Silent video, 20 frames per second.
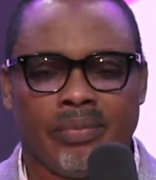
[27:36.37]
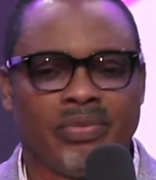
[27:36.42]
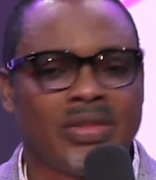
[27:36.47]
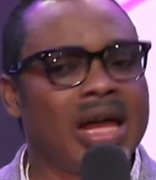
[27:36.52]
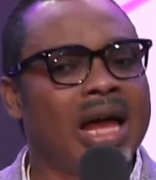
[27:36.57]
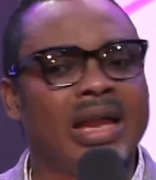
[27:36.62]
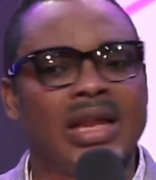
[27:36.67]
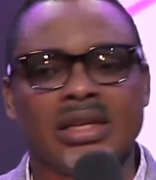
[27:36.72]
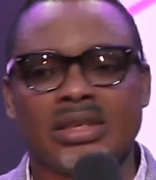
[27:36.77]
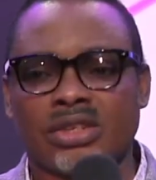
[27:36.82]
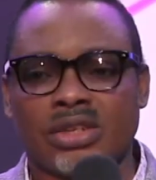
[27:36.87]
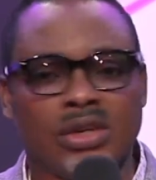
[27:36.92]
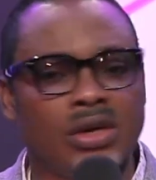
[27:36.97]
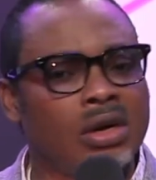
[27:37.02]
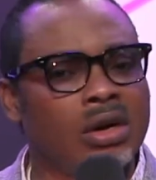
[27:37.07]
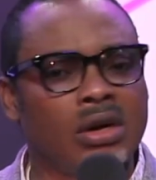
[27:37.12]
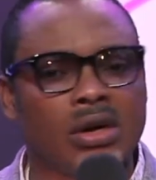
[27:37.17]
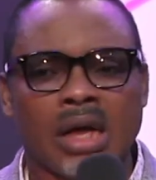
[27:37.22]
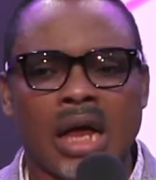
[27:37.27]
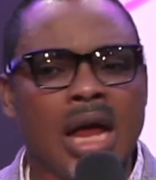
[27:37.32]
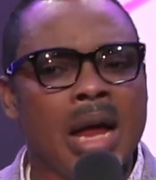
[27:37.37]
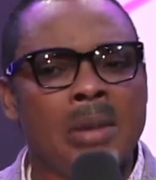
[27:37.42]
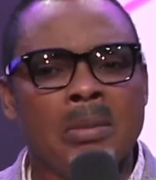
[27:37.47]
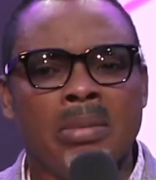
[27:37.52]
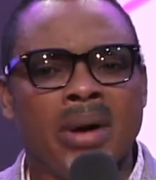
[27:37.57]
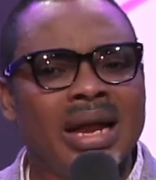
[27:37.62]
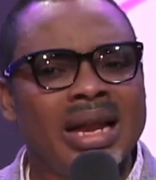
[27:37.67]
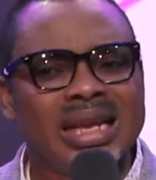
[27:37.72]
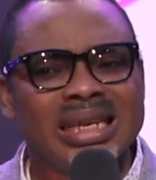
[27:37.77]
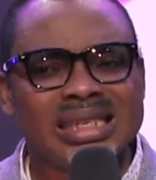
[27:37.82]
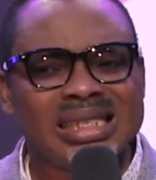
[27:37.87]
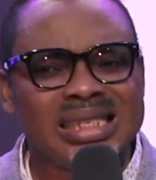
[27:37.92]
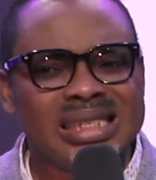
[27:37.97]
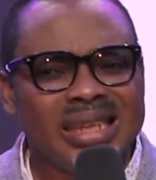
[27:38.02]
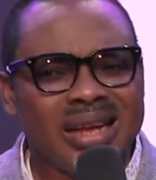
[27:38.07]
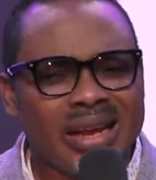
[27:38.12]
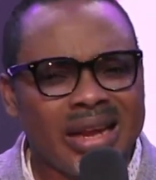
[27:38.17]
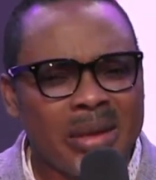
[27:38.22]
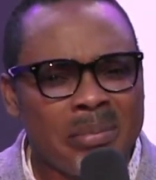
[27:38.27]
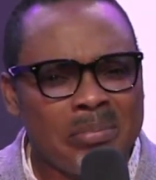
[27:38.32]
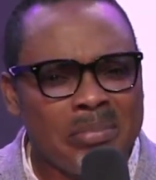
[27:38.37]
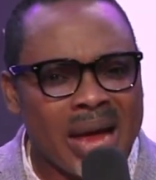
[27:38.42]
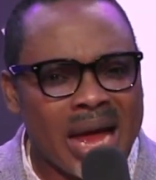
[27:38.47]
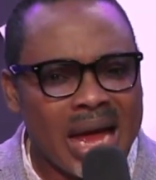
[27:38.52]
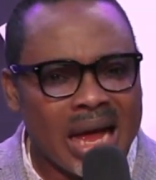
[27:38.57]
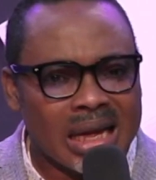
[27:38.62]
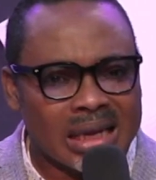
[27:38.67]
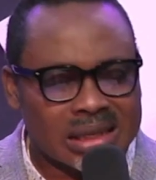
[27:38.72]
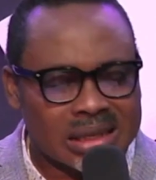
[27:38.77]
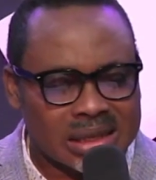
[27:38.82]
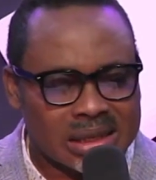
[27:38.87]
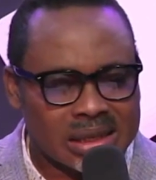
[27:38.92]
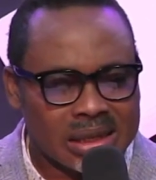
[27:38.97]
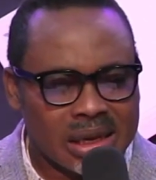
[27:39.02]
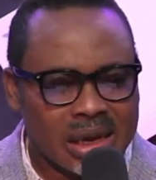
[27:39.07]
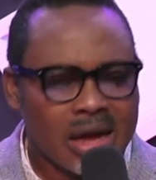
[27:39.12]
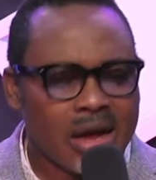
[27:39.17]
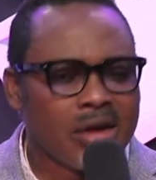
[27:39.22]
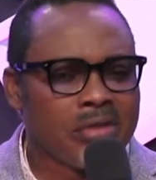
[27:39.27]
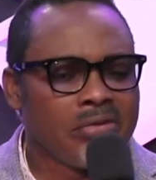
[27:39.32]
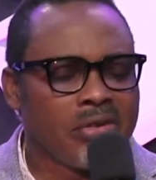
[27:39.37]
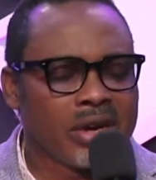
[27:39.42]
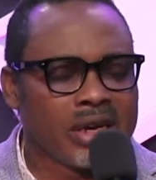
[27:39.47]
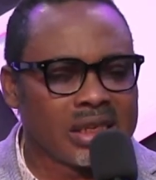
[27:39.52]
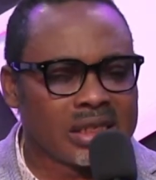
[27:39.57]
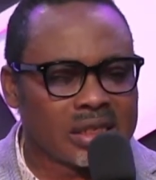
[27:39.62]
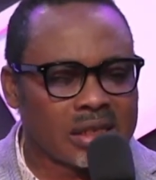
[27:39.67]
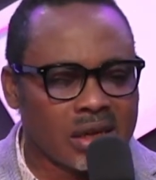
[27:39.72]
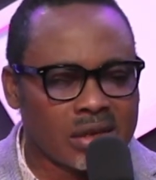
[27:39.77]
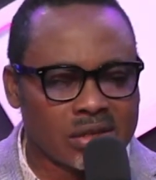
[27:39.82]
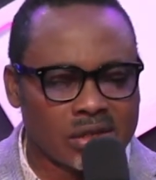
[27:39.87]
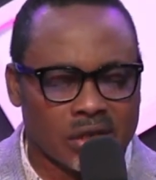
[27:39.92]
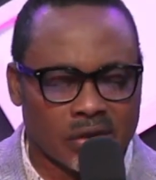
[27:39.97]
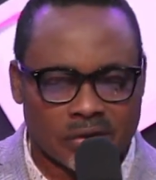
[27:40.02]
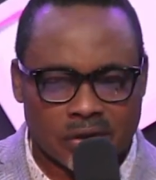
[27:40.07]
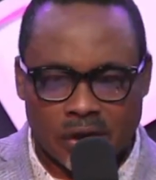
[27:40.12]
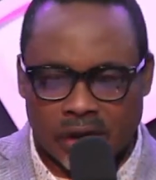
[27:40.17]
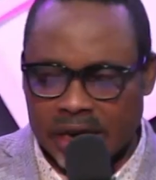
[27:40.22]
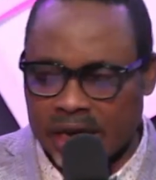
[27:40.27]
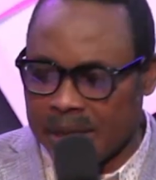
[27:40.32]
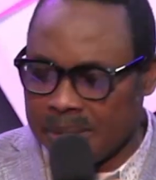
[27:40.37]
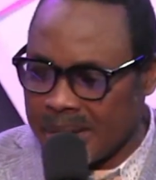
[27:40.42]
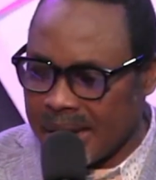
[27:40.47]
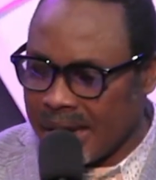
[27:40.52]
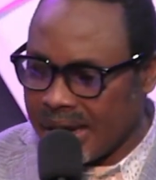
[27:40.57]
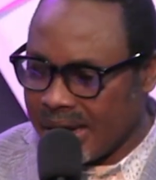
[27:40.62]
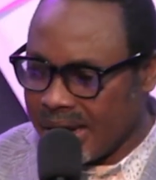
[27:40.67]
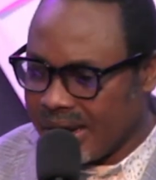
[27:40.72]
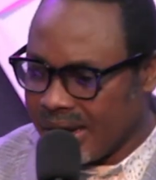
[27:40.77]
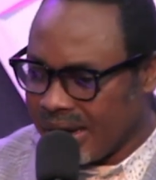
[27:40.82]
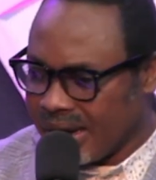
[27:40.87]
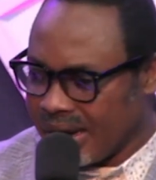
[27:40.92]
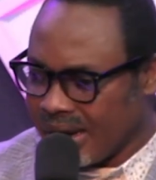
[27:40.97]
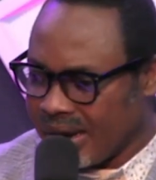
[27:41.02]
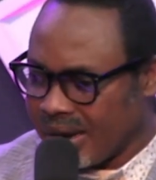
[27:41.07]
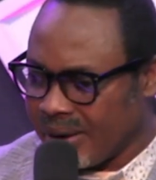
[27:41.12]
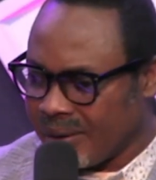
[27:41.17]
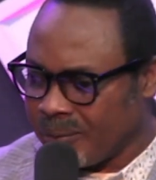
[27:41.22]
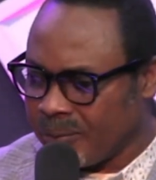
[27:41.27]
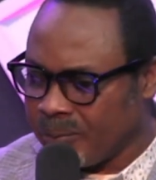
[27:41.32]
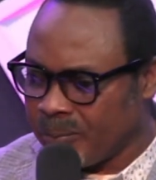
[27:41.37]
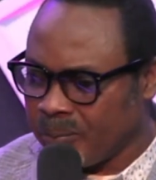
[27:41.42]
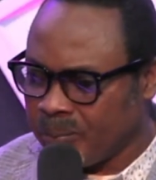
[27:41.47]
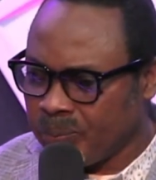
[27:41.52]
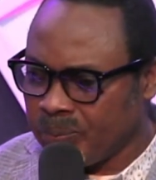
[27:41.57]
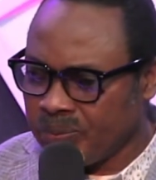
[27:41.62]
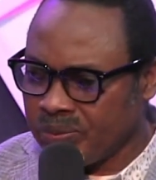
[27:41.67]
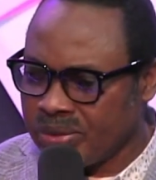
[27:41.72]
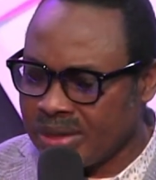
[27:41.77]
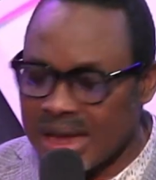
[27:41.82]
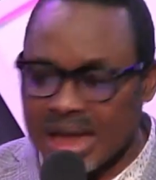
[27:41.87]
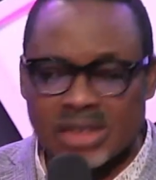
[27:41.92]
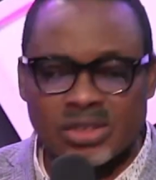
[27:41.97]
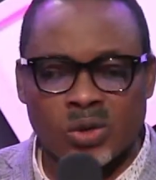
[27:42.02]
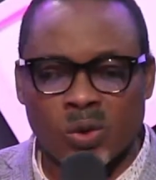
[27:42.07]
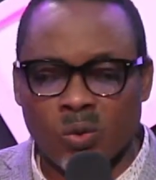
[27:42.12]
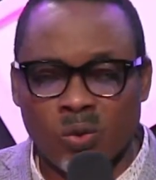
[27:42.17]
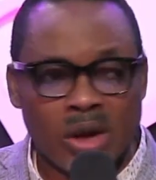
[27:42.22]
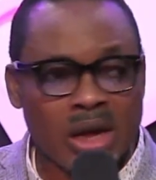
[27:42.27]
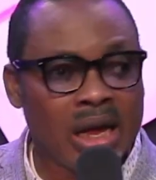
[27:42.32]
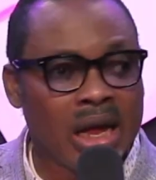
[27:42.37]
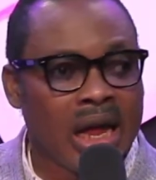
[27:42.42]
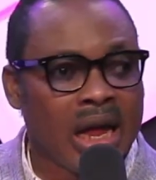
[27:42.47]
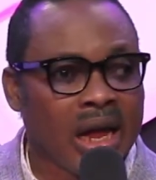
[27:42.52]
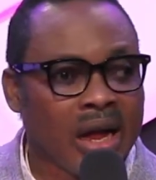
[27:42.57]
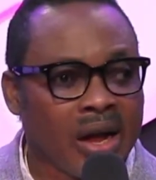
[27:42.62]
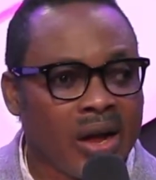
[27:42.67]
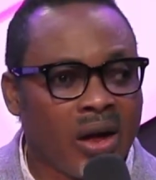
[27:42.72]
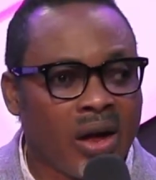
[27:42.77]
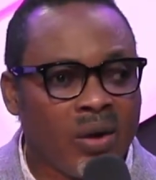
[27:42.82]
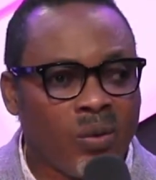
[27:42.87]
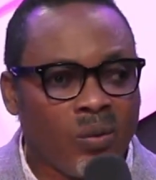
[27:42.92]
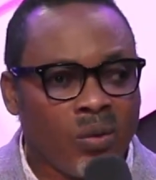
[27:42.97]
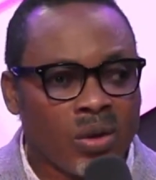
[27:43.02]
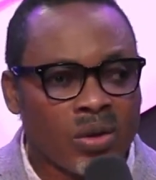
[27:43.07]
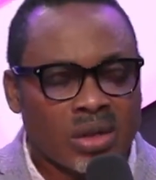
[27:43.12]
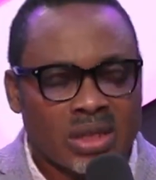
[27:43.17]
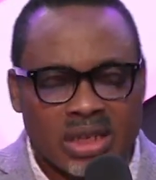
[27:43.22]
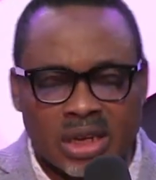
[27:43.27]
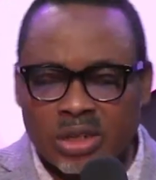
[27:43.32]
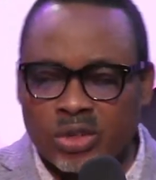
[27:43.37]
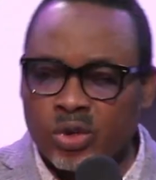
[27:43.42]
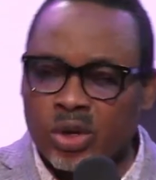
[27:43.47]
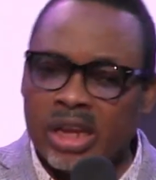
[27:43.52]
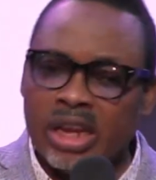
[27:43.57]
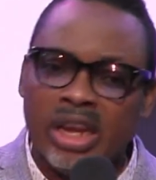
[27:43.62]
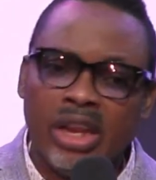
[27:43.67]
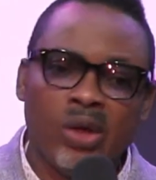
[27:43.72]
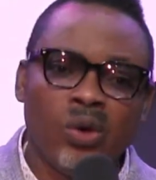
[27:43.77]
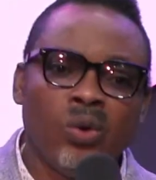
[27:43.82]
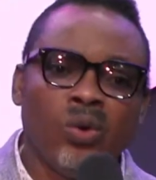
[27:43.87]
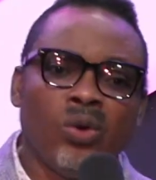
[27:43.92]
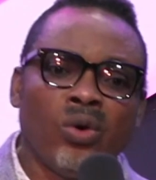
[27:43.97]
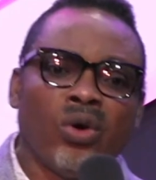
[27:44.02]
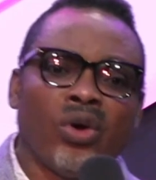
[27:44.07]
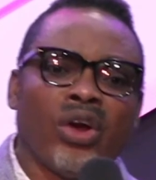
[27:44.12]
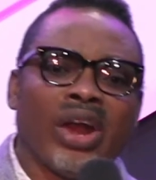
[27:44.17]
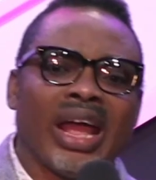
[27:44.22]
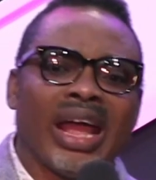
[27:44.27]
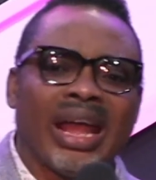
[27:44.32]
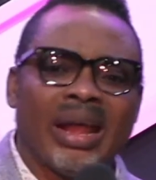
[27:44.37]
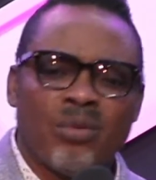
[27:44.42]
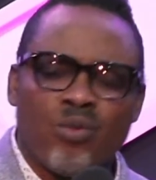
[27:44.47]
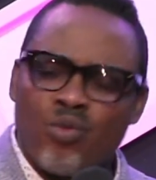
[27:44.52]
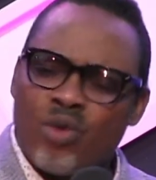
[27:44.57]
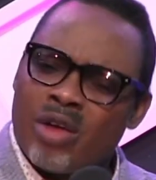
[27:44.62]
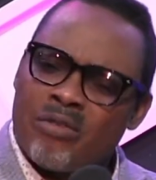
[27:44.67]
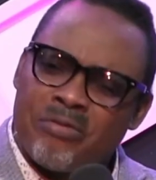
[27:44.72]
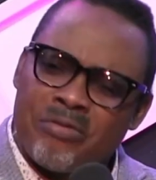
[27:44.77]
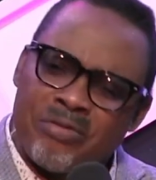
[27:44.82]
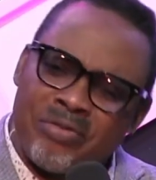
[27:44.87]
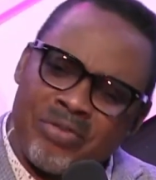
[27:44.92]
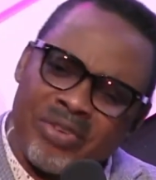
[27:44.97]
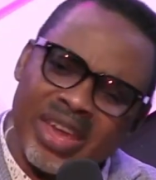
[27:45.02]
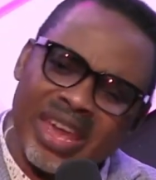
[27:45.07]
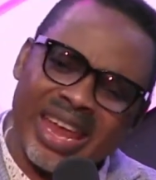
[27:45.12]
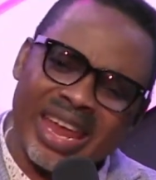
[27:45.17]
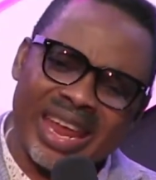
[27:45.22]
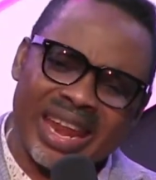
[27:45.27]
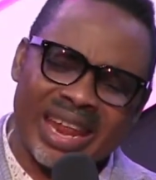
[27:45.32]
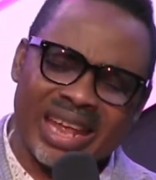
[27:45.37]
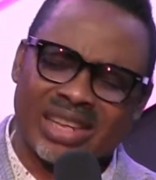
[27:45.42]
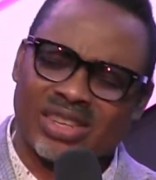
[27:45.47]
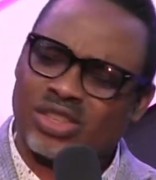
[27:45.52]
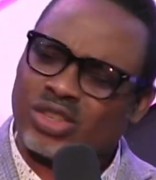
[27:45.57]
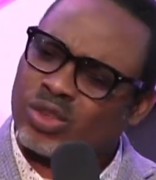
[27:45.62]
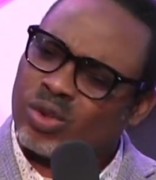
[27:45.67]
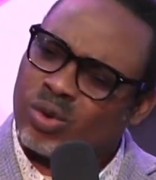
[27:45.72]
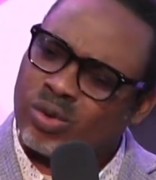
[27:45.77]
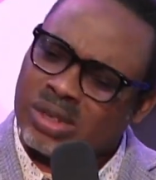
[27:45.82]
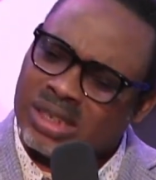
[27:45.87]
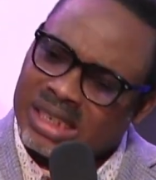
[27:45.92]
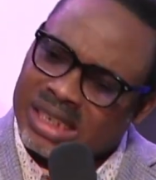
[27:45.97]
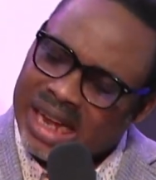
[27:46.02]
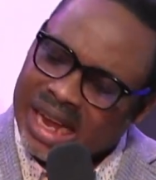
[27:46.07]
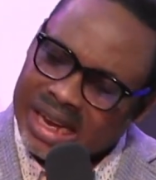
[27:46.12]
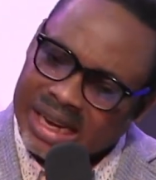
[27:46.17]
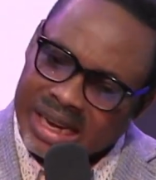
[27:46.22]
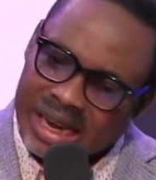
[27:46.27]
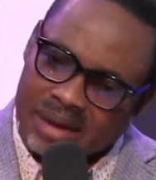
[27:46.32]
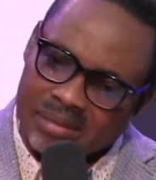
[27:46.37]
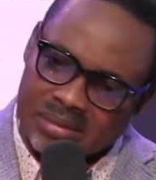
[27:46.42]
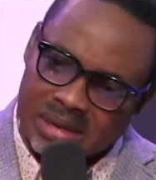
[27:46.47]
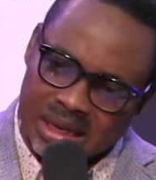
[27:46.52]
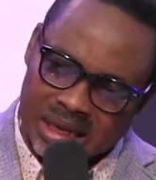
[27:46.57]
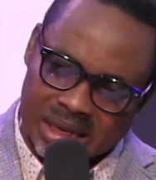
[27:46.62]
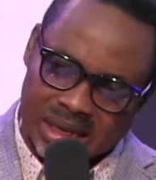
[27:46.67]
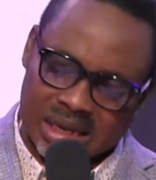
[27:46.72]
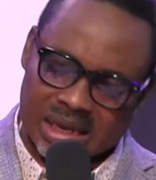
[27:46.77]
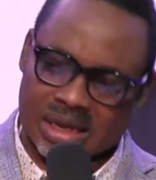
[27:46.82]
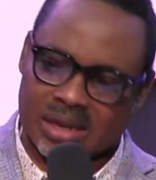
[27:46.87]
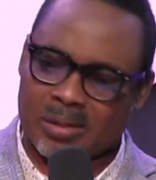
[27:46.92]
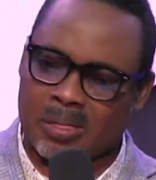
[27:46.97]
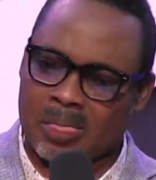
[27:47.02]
That is good. But it's not the best for the sons of God. Amen. That's not where God wants to take to a new realm where faith is so dynamic.